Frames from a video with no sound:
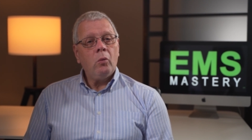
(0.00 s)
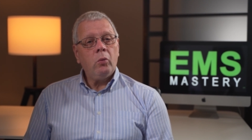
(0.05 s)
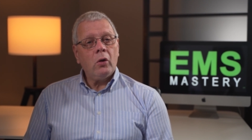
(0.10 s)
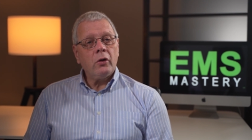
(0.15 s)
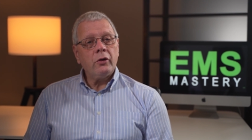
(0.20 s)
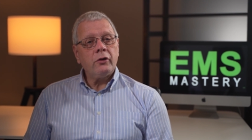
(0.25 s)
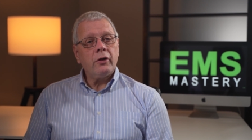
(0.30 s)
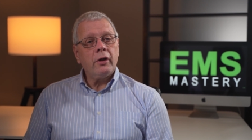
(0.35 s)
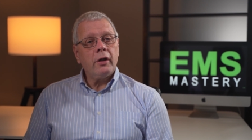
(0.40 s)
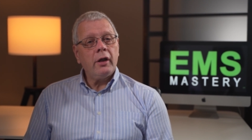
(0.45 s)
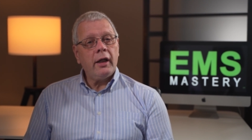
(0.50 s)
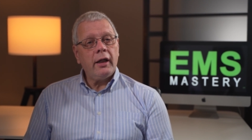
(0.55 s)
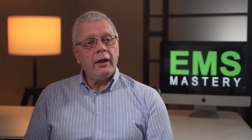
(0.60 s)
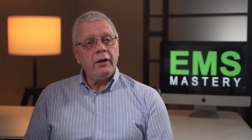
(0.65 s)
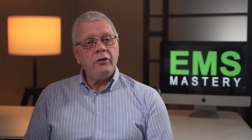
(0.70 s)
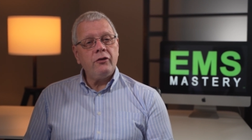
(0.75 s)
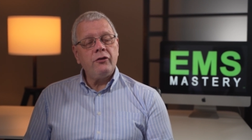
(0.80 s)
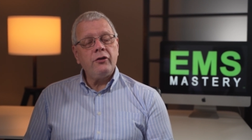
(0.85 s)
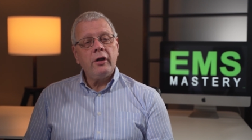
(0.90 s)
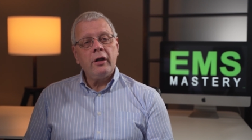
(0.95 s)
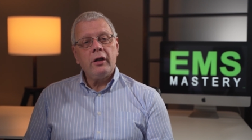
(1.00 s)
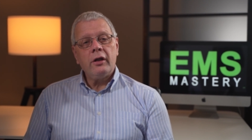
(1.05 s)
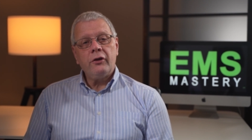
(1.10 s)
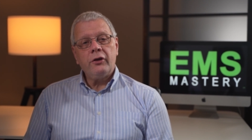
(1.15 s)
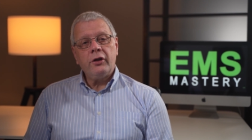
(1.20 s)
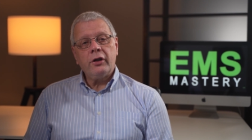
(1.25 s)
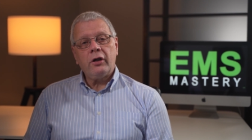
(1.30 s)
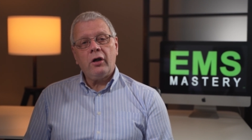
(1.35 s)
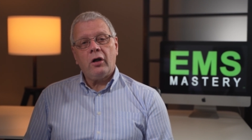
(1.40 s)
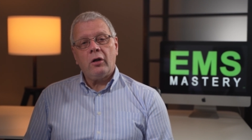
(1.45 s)
what is
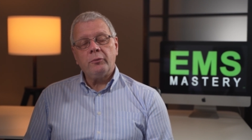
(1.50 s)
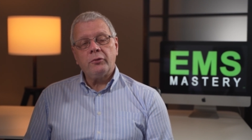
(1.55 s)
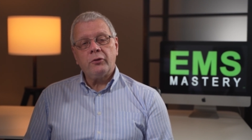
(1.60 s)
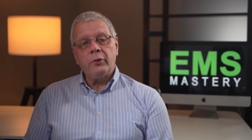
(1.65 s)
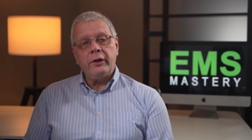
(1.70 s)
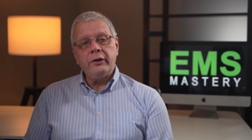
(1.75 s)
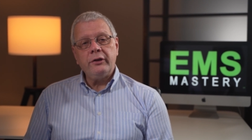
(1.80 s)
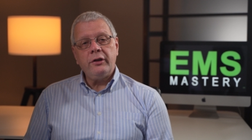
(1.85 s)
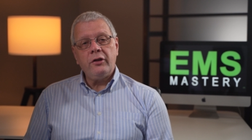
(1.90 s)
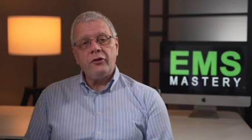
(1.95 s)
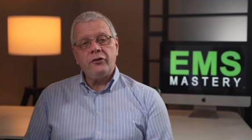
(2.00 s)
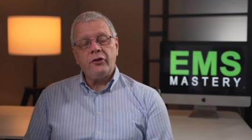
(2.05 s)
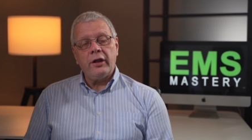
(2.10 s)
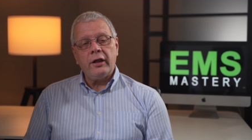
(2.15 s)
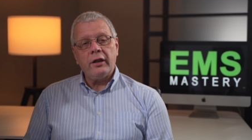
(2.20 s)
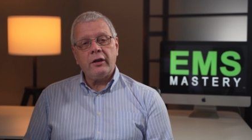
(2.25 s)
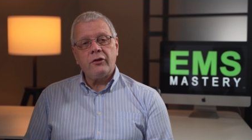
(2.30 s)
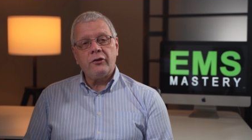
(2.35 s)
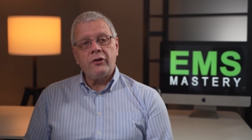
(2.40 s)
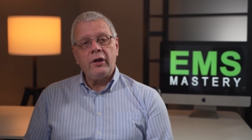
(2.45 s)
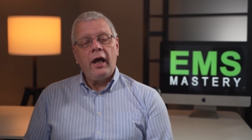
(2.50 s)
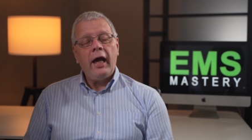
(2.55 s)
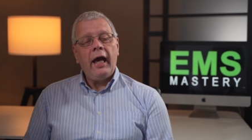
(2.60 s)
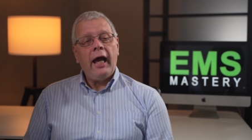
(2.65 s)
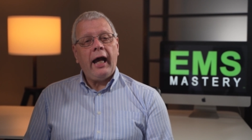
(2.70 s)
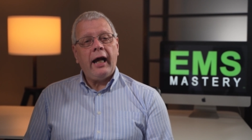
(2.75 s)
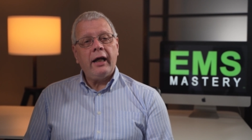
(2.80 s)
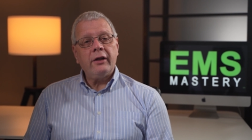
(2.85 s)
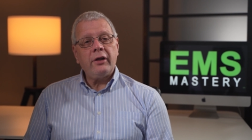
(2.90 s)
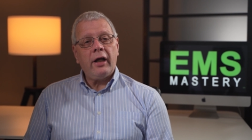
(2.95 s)
the COP26
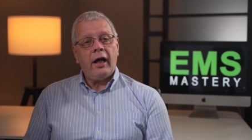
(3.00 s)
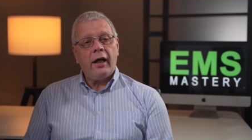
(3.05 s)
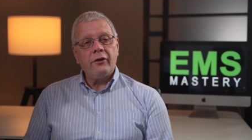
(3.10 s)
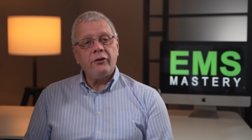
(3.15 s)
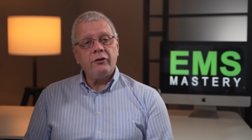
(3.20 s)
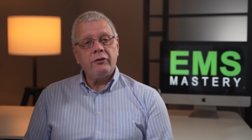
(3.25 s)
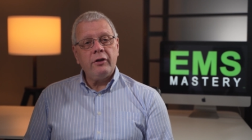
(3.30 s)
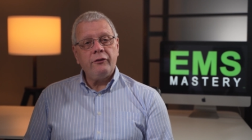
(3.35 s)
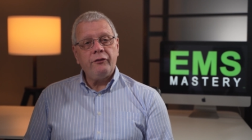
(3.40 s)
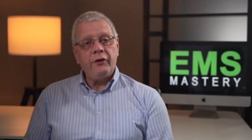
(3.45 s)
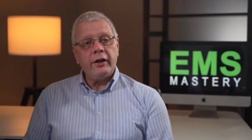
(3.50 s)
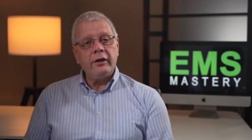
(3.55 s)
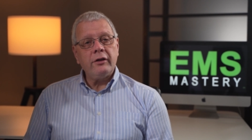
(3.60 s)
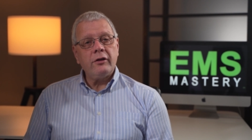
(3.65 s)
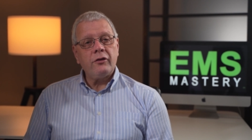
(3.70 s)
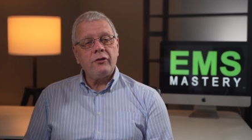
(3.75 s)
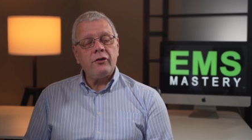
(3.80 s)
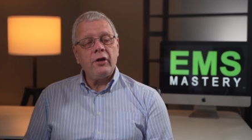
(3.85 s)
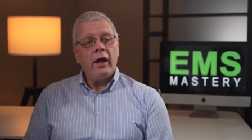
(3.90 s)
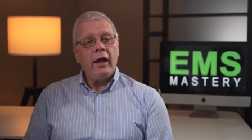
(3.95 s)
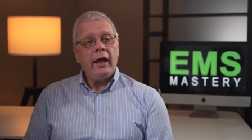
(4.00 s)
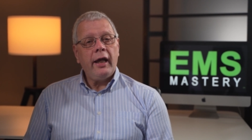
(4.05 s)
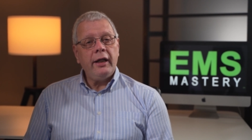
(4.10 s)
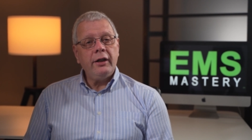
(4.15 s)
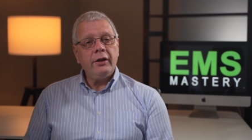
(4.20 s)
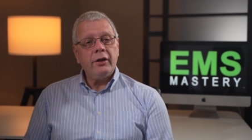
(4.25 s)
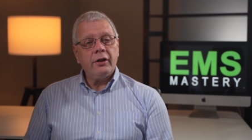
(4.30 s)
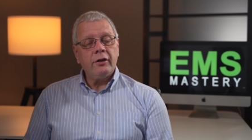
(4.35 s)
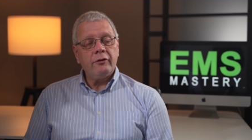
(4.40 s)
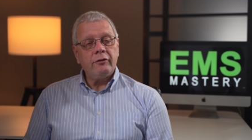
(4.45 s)
and other events
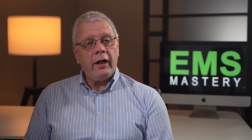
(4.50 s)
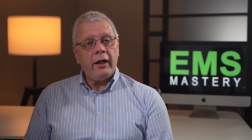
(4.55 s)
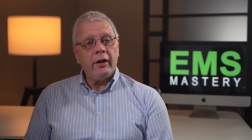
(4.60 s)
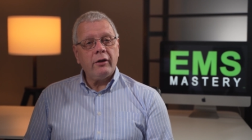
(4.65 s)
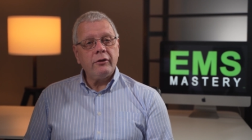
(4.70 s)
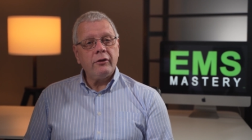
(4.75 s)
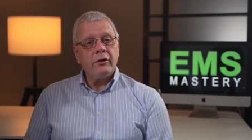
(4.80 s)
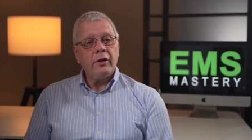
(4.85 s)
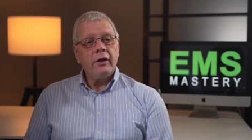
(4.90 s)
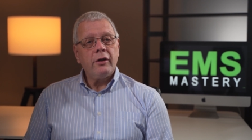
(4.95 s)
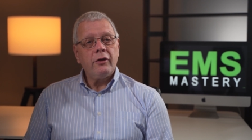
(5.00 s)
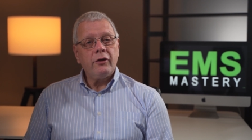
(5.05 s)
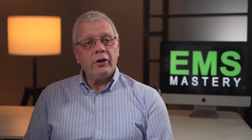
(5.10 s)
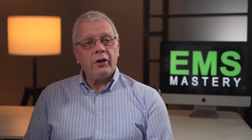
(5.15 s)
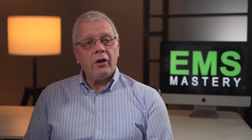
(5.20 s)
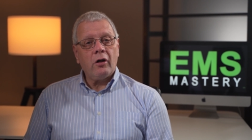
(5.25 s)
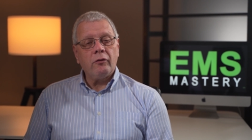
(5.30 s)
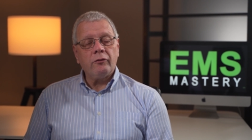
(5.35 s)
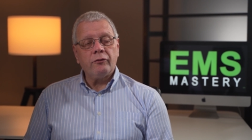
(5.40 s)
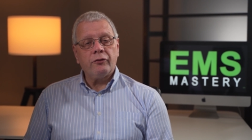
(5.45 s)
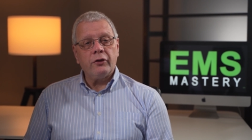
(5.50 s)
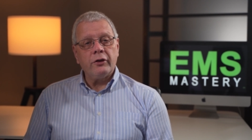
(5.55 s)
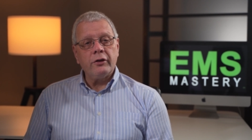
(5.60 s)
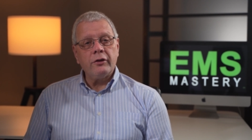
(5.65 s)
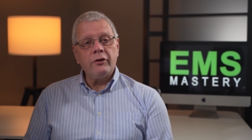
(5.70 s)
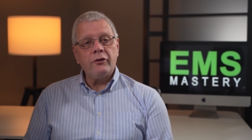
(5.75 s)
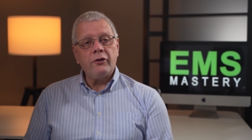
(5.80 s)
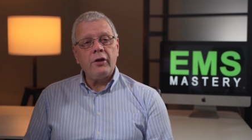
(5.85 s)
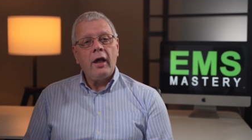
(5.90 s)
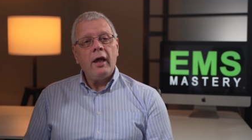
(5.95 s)
in and around the
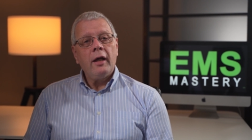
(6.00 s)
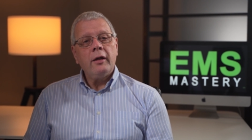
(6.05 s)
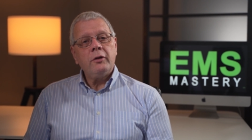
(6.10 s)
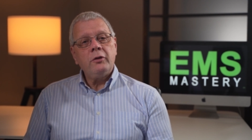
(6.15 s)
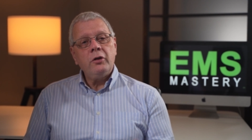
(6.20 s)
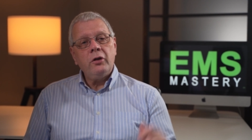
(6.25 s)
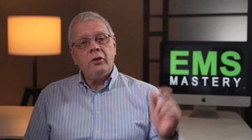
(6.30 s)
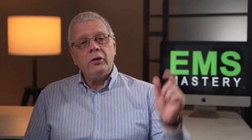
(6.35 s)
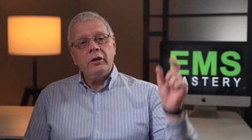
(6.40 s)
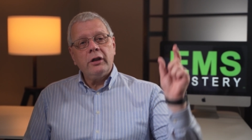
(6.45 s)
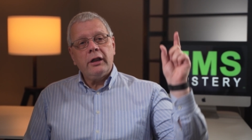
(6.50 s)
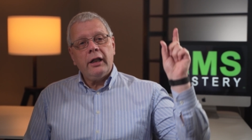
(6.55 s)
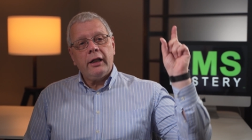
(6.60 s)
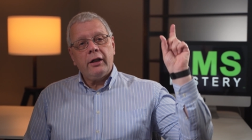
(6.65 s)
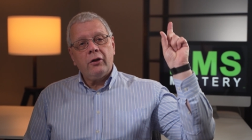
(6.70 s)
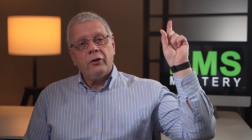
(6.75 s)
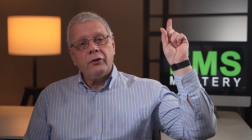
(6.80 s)
conference, you can click